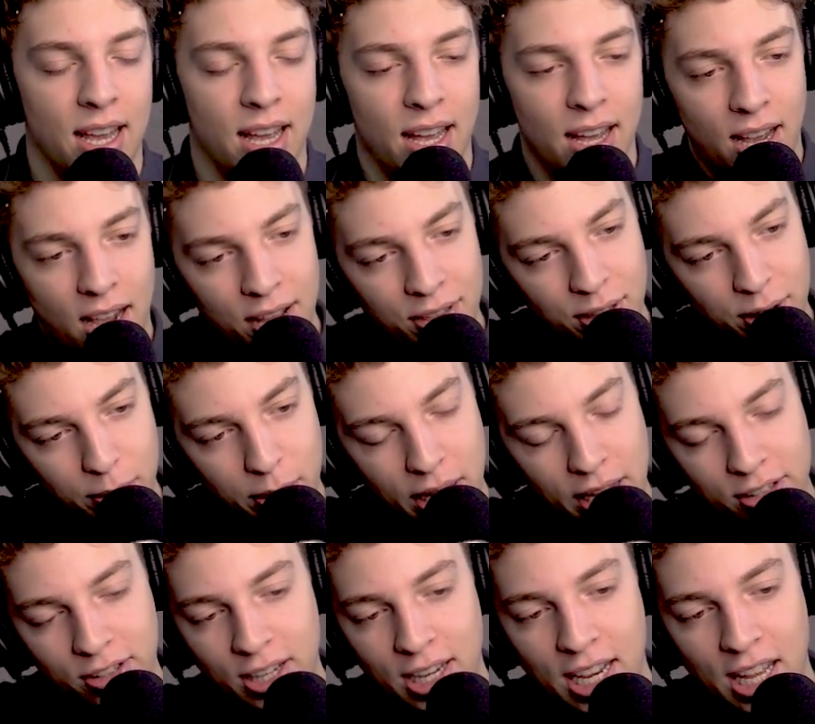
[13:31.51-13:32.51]
Yeah, I think we
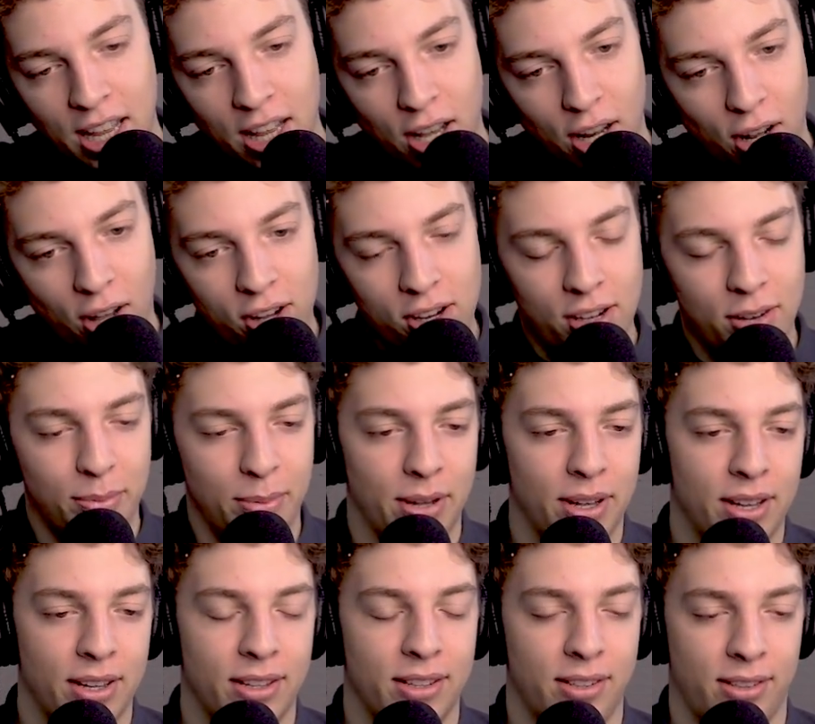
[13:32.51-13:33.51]
actually hit the log,
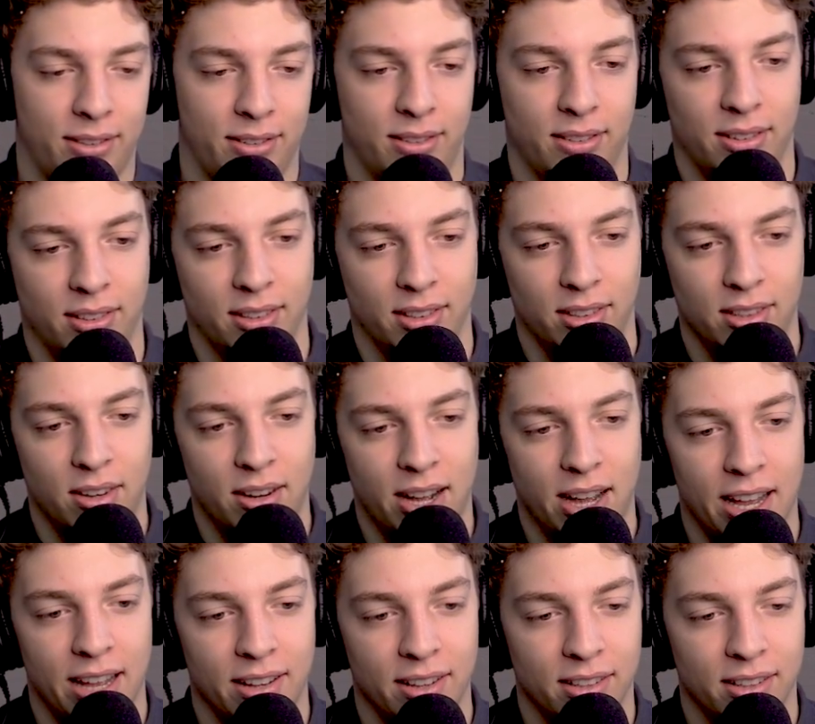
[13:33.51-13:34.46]
but... We hit each other. Okay.